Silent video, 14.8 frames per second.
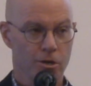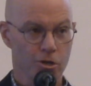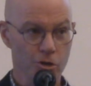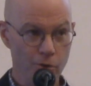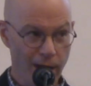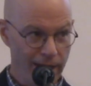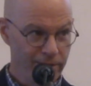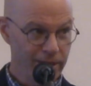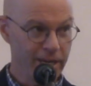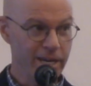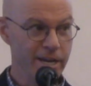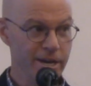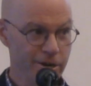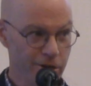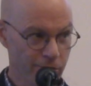You had the
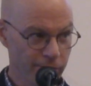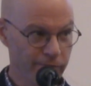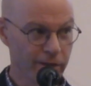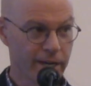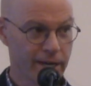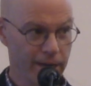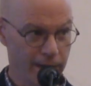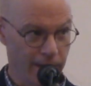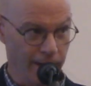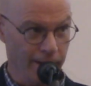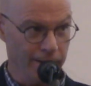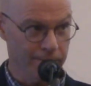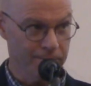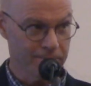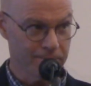ear of the king.